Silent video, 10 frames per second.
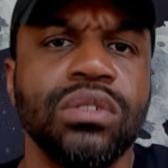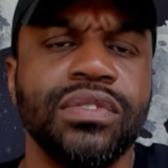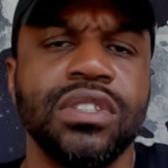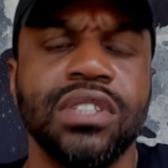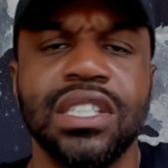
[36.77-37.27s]
If
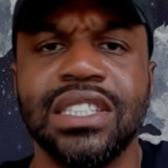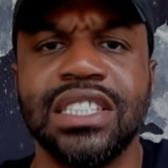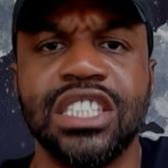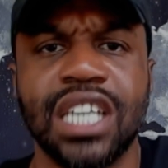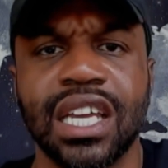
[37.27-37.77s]
you didn't
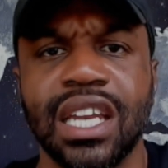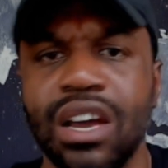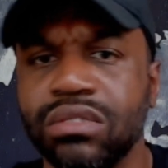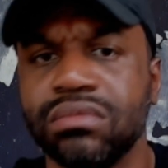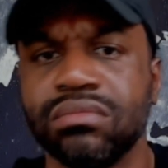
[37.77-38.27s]
check it
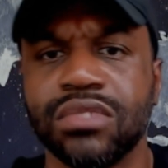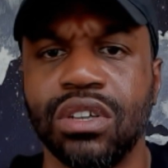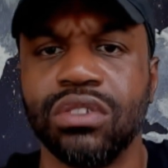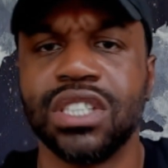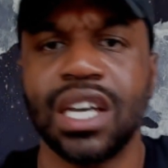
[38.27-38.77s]
out,
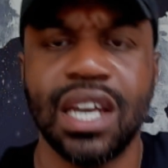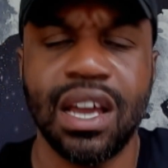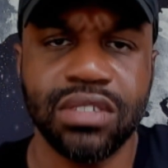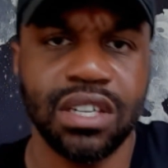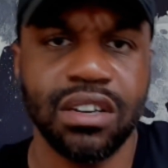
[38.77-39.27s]
go check it
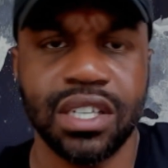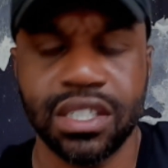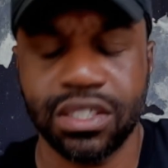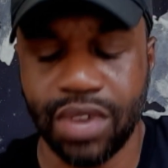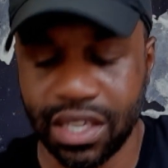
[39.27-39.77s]
out. There it
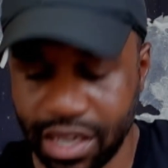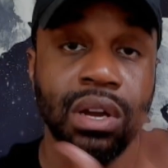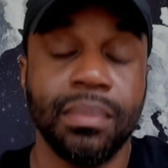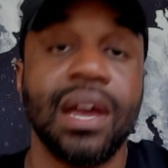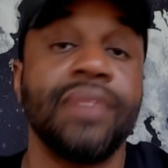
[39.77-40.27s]
is right there.
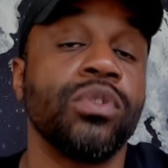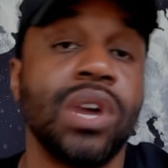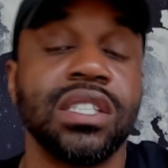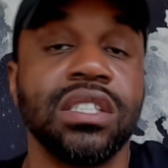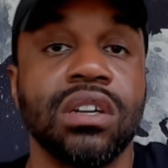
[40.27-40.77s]
After
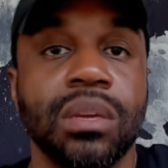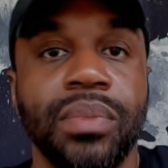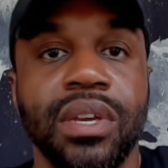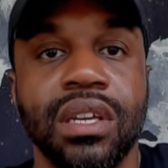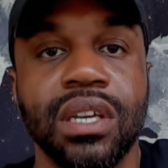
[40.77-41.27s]
watching her
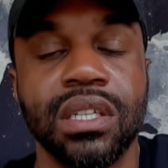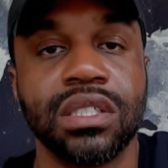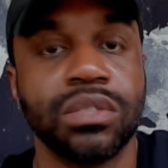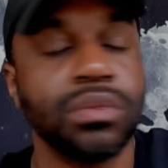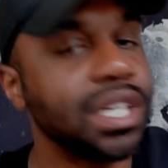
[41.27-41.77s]
compete against
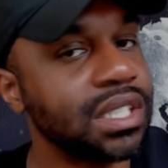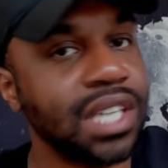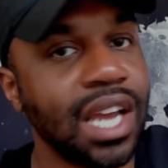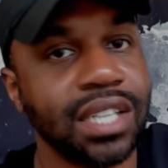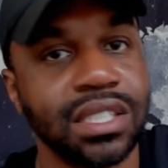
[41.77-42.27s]
Sharika
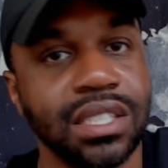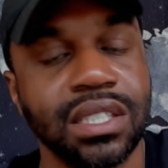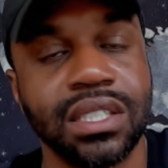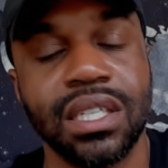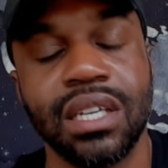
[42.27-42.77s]

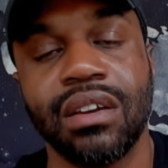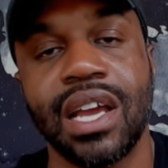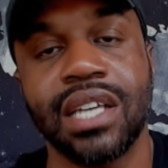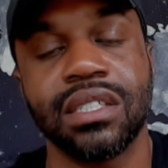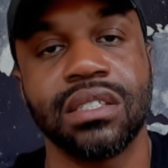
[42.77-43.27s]
Jackson, Dina
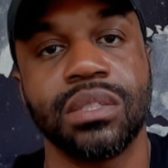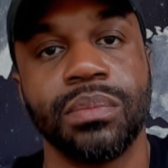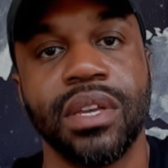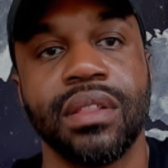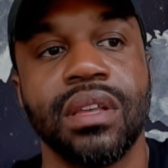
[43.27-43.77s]
Asher-Smith.